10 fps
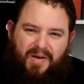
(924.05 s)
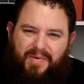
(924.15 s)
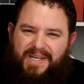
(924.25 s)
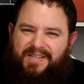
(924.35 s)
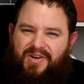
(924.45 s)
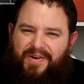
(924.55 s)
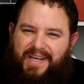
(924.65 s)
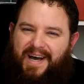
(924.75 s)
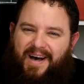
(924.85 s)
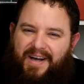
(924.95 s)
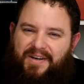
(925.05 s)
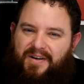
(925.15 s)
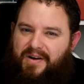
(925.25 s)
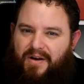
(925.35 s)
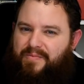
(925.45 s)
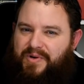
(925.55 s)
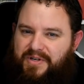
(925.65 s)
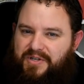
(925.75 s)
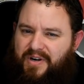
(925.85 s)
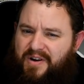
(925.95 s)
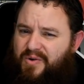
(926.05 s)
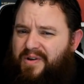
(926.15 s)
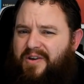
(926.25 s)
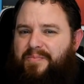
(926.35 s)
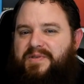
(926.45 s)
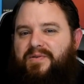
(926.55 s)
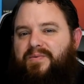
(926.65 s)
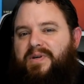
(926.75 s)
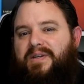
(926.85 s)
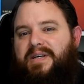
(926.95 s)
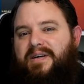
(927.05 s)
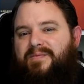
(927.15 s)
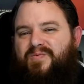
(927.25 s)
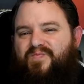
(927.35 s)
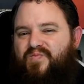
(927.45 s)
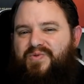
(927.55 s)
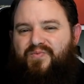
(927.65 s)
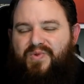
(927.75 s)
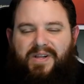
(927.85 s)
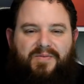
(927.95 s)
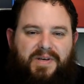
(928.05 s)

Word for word: But it's not a card nobody should own, quite the opposite really. It would really